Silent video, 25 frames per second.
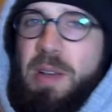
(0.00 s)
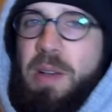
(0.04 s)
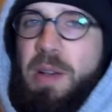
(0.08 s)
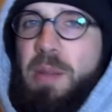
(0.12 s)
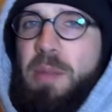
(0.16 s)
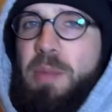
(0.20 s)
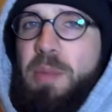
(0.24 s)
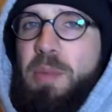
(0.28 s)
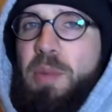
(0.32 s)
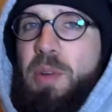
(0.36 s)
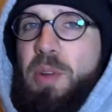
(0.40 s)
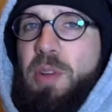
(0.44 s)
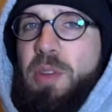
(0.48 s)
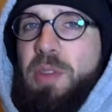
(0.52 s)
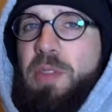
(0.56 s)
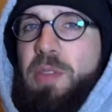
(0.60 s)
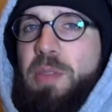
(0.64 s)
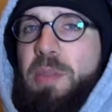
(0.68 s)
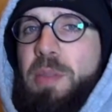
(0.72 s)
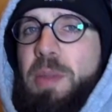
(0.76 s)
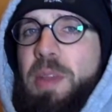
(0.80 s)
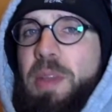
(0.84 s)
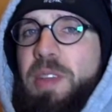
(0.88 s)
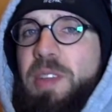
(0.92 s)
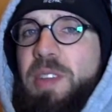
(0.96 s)
a book for
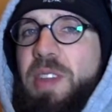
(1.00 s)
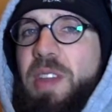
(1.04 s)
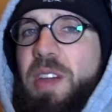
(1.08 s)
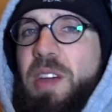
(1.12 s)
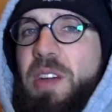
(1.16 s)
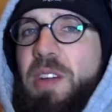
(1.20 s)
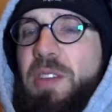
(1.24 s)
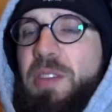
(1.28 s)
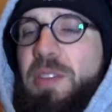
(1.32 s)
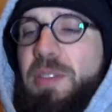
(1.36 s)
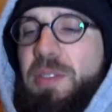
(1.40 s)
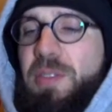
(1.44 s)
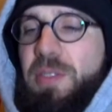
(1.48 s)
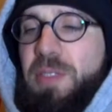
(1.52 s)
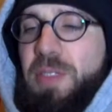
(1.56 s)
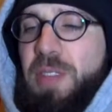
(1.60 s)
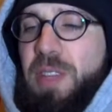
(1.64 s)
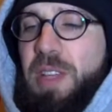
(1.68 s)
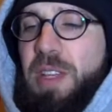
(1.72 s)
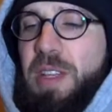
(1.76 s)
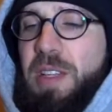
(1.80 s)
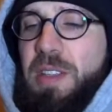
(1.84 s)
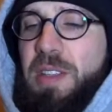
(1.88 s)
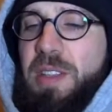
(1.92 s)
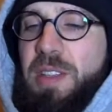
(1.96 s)
myself,
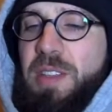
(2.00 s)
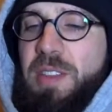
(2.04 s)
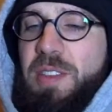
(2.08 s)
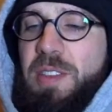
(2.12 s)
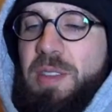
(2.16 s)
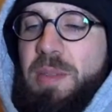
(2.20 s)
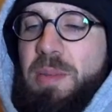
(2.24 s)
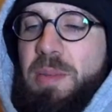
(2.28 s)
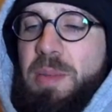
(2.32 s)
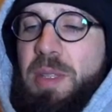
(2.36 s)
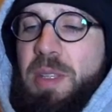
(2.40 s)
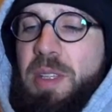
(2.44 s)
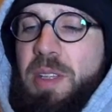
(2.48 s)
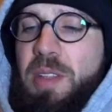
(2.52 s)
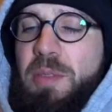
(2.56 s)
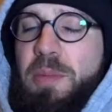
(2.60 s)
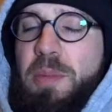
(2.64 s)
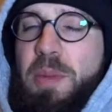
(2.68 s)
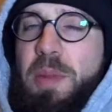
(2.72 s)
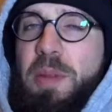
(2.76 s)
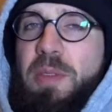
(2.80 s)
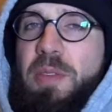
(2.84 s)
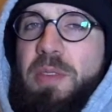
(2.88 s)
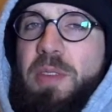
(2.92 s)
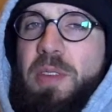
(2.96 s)
and that's something that's
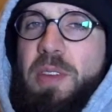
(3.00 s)
been